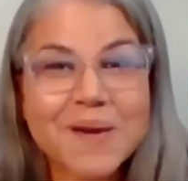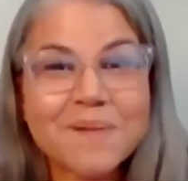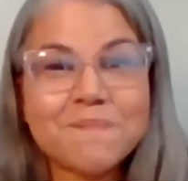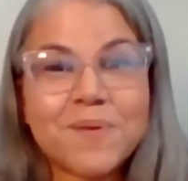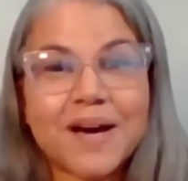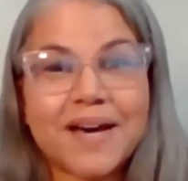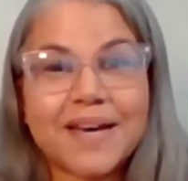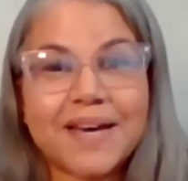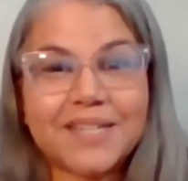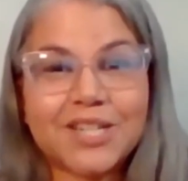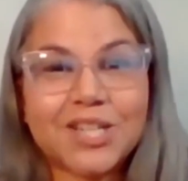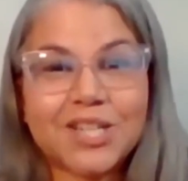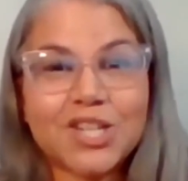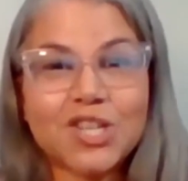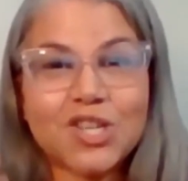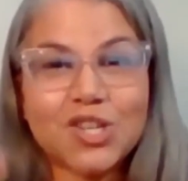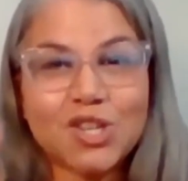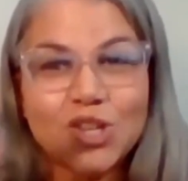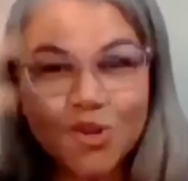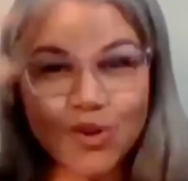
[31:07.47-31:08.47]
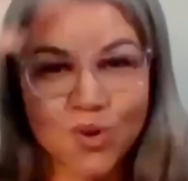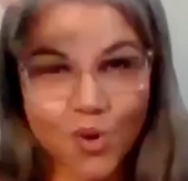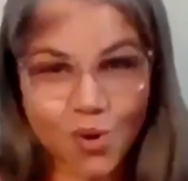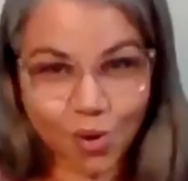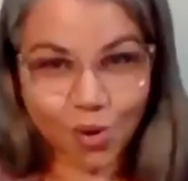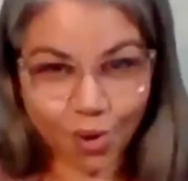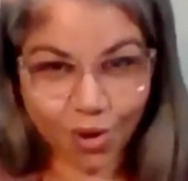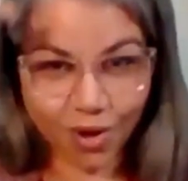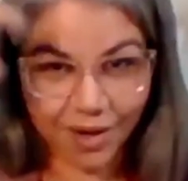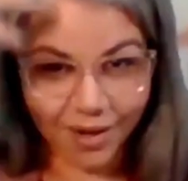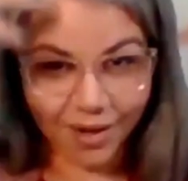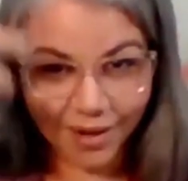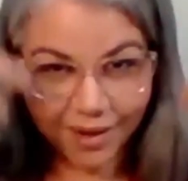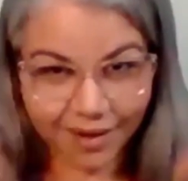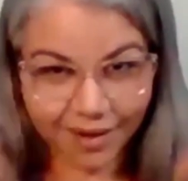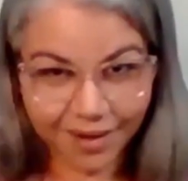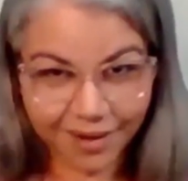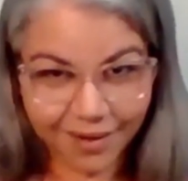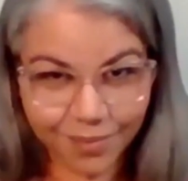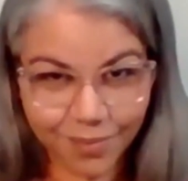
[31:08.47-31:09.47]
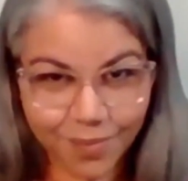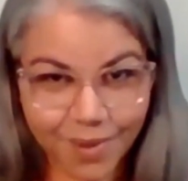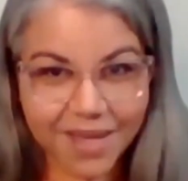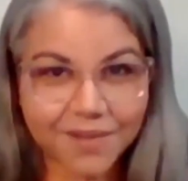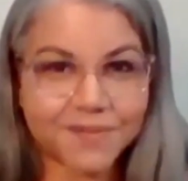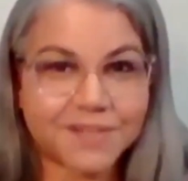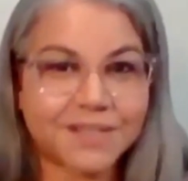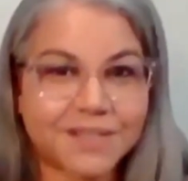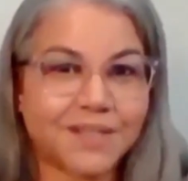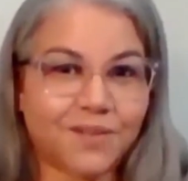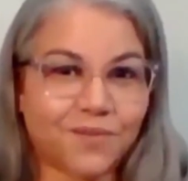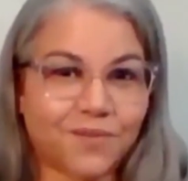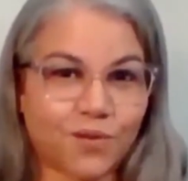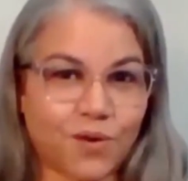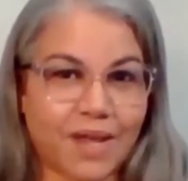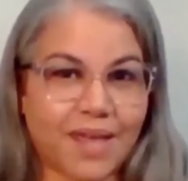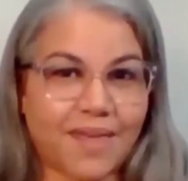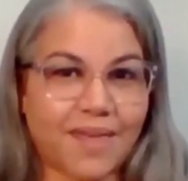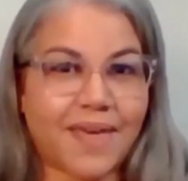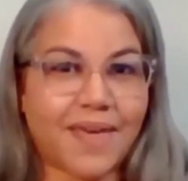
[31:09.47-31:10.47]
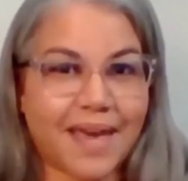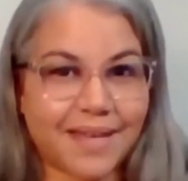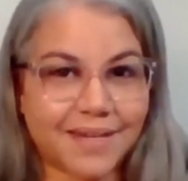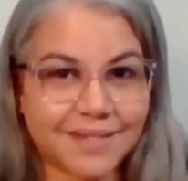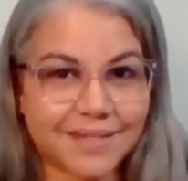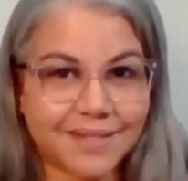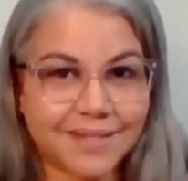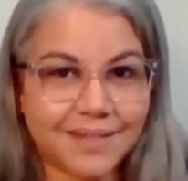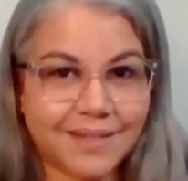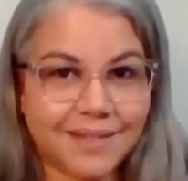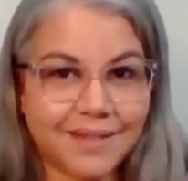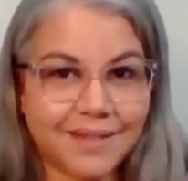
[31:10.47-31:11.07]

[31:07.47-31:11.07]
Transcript: but your way of delivering that